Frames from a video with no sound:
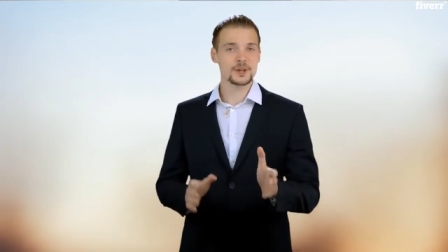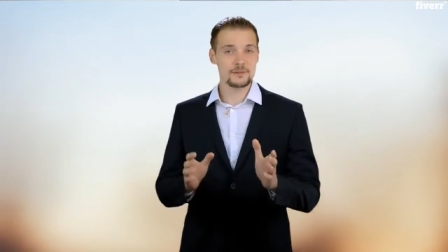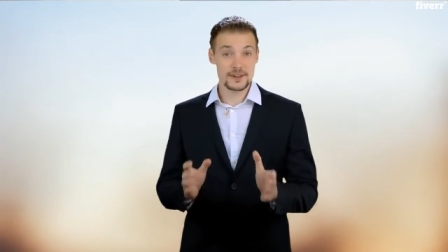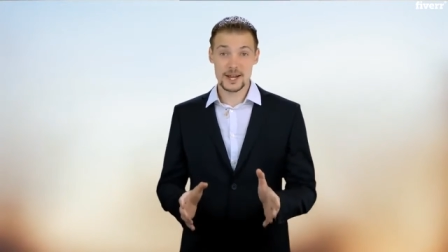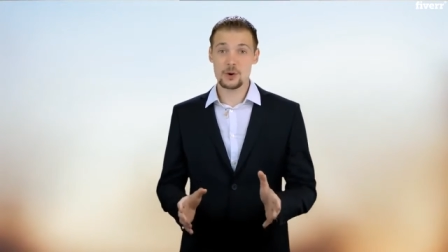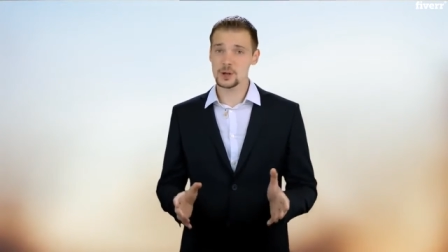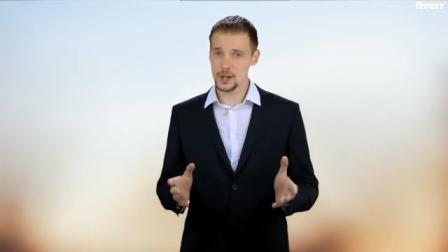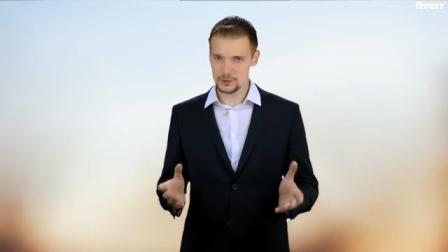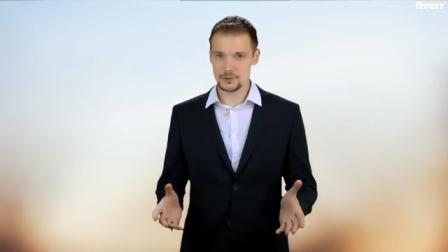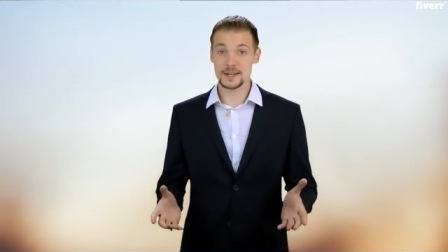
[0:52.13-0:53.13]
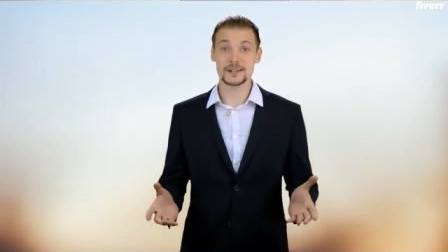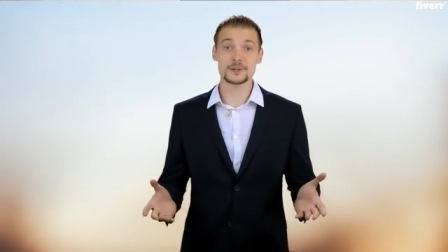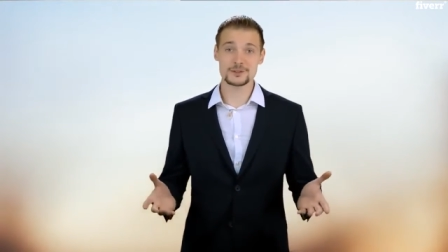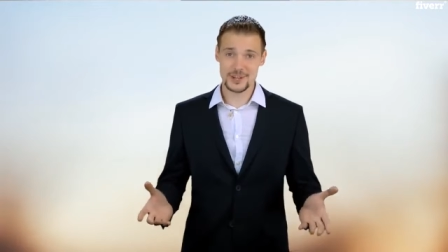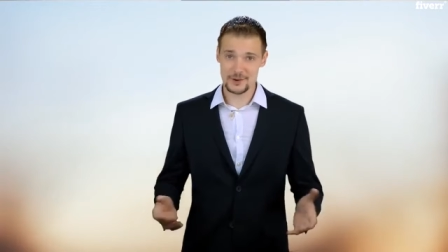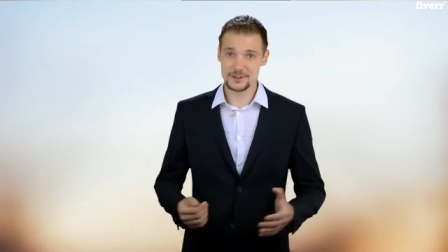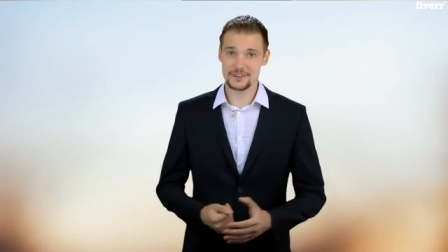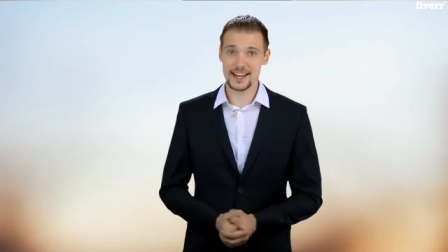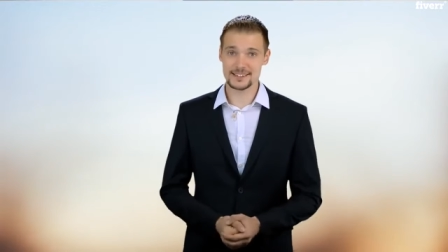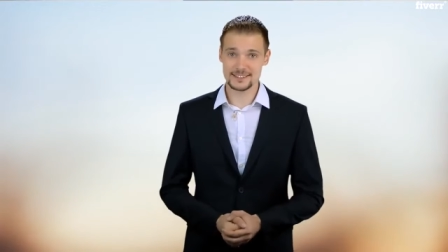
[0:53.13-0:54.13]
your video will also include sound
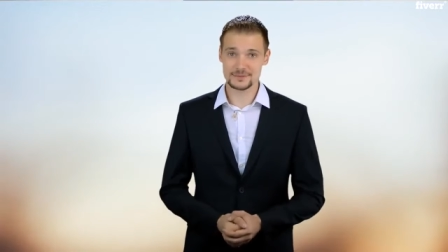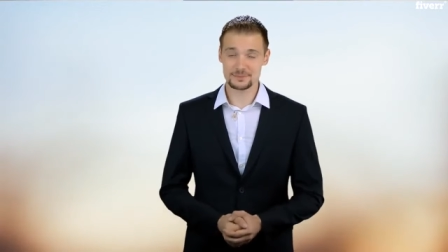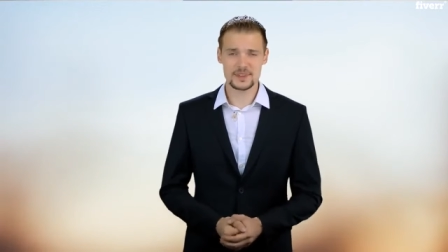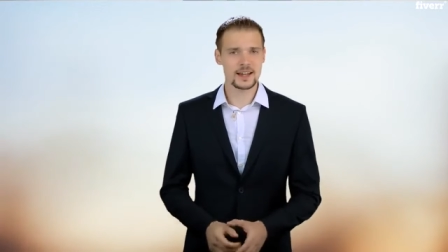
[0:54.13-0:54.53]
effects.